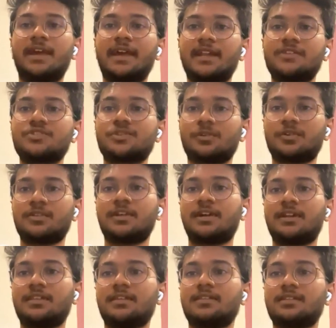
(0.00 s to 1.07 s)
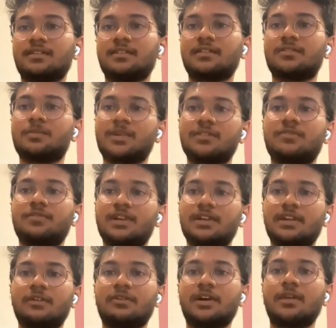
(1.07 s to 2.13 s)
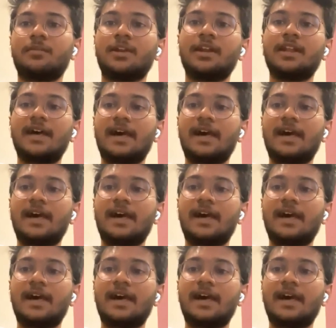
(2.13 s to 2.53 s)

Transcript: and show that this is a specific requirement